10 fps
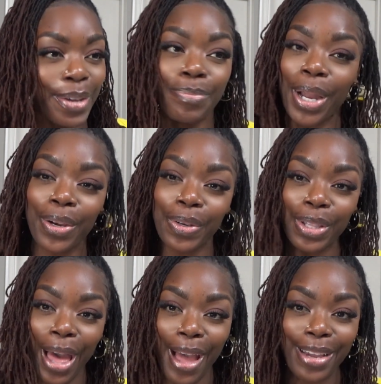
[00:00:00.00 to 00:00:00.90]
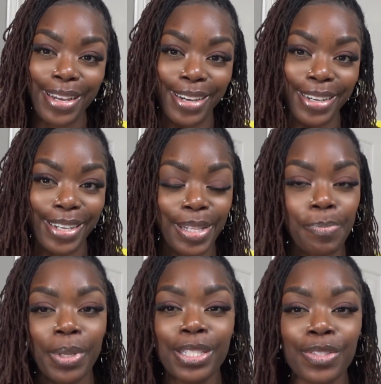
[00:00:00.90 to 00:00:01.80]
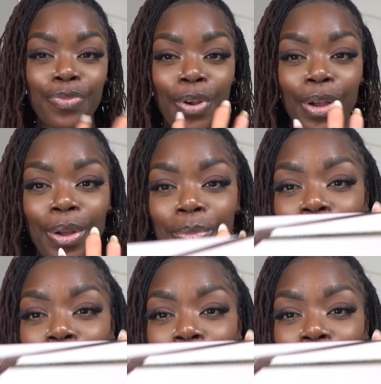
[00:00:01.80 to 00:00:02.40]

micro lock clip-ins from